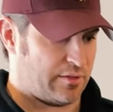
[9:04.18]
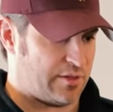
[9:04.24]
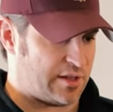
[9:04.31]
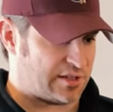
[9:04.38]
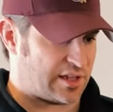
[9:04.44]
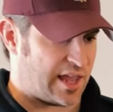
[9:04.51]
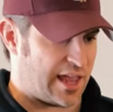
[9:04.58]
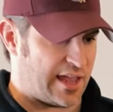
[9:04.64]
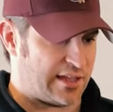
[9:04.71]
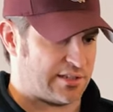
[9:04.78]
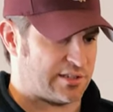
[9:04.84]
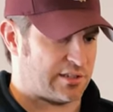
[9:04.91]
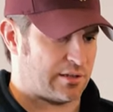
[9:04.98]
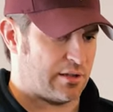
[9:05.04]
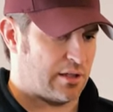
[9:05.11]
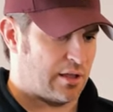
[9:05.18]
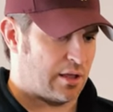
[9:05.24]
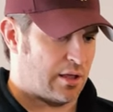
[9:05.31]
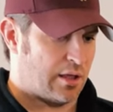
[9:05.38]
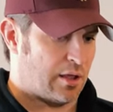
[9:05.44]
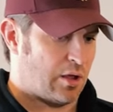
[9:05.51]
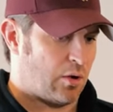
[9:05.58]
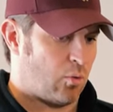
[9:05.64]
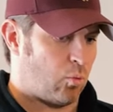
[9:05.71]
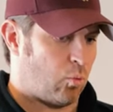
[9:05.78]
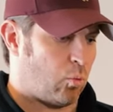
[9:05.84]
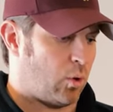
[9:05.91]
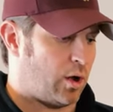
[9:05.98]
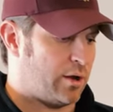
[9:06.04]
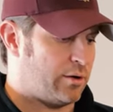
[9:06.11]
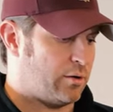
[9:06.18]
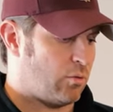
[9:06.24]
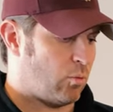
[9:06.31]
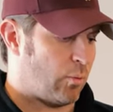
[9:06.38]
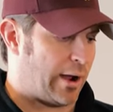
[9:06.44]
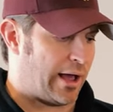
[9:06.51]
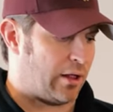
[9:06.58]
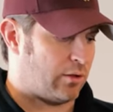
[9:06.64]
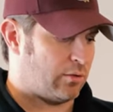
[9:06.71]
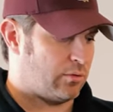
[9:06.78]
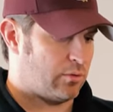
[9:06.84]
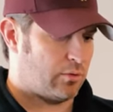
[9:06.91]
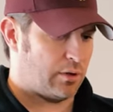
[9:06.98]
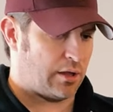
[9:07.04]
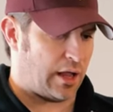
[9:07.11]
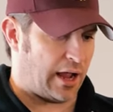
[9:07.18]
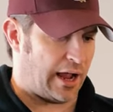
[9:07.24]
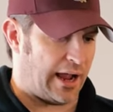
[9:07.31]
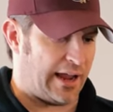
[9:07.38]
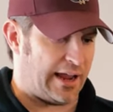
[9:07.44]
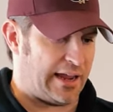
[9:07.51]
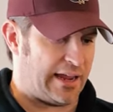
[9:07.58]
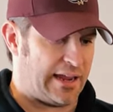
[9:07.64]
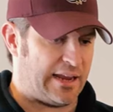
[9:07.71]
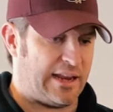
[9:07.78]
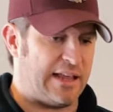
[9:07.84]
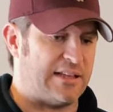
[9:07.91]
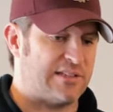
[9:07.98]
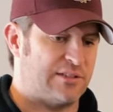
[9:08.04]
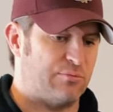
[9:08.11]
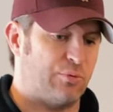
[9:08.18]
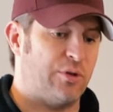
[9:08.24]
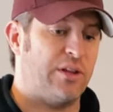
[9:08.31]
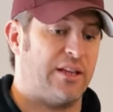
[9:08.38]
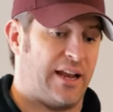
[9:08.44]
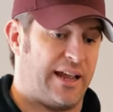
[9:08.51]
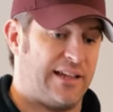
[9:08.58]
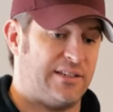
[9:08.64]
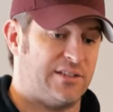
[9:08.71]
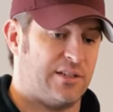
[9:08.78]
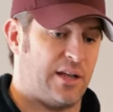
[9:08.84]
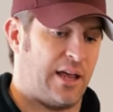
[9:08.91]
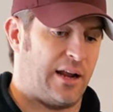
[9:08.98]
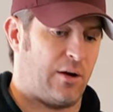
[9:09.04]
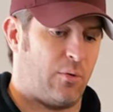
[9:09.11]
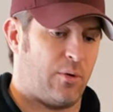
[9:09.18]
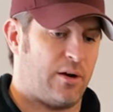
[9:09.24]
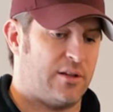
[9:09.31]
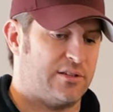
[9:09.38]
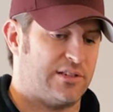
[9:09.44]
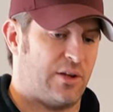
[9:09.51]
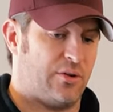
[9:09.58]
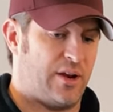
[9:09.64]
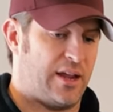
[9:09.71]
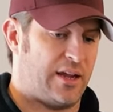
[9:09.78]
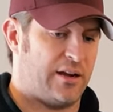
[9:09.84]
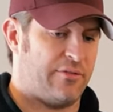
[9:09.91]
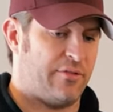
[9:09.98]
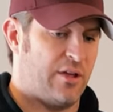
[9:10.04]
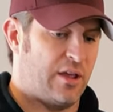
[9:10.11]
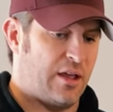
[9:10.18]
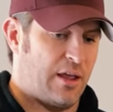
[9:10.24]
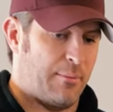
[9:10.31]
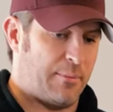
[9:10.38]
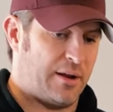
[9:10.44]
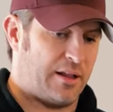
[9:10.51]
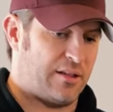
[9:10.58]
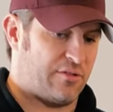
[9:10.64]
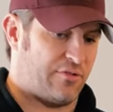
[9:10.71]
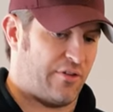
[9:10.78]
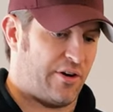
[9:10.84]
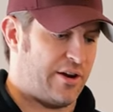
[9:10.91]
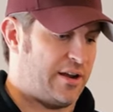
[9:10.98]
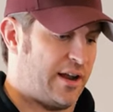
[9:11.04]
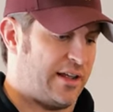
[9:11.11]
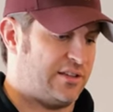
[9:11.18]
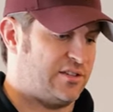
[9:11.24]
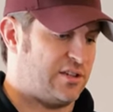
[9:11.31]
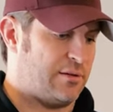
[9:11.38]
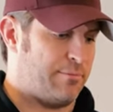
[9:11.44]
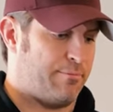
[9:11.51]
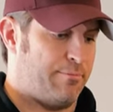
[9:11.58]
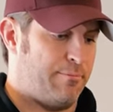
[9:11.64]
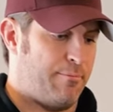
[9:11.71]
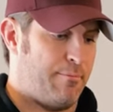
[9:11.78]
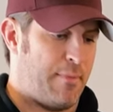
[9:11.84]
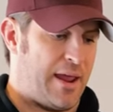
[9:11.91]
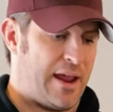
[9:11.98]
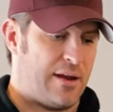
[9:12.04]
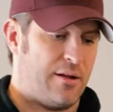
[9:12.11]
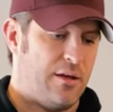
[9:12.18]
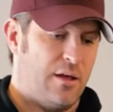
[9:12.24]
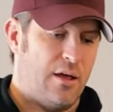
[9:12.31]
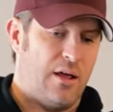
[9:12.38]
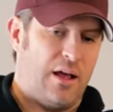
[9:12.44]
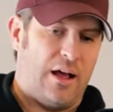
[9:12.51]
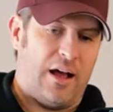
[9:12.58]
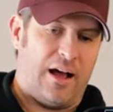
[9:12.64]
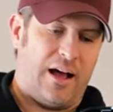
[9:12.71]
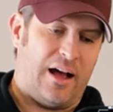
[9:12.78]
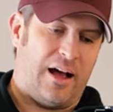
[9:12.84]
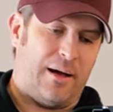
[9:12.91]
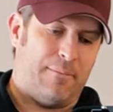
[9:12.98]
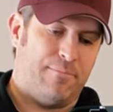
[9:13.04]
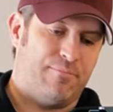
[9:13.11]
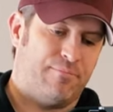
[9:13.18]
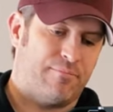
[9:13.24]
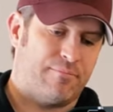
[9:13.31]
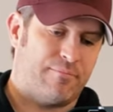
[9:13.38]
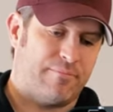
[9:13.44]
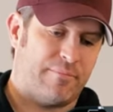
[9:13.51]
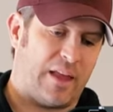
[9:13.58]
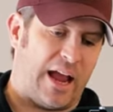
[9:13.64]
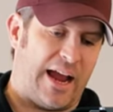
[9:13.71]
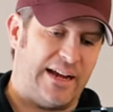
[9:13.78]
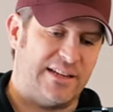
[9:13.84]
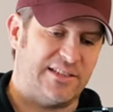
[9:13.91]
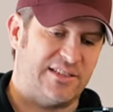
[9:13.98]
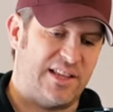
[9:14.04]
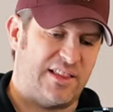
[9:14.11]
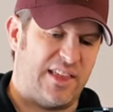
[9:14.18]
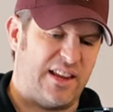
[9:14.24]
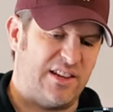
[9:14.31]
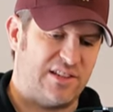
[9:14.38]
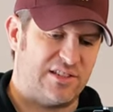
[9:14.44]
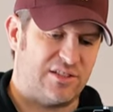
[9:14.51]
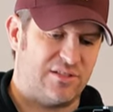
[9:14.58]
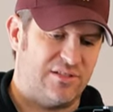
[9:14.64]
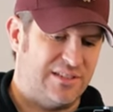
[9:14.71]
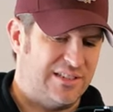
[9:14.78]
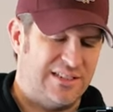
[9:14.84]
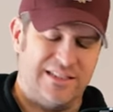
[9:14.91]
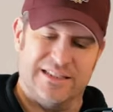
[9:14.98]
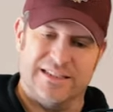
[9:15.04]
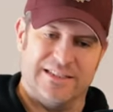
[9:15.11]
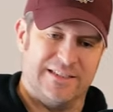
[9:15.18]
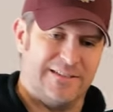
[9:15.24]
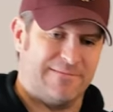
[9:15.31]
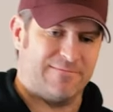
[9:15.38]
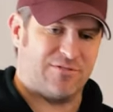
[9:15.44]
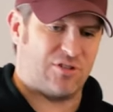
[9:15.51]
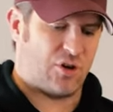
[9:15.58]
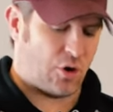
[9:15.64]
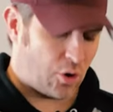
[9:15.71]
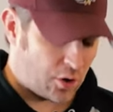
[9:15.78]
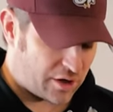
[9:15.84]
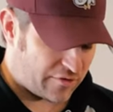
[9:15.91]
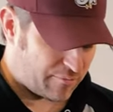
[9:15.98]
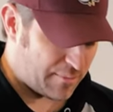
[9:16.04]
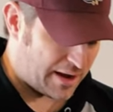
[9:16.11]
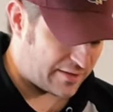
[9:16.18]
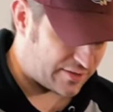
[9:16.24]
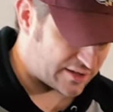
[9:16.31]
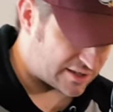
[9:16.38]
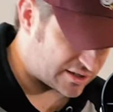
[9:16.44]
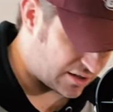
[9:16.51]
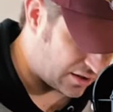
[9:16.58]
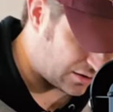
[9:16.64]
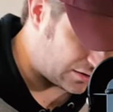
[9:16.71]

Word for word: this case, one wow it is really nice. I don't want to sound negative. And it is very nicely made. Um, I just think they just could have made this a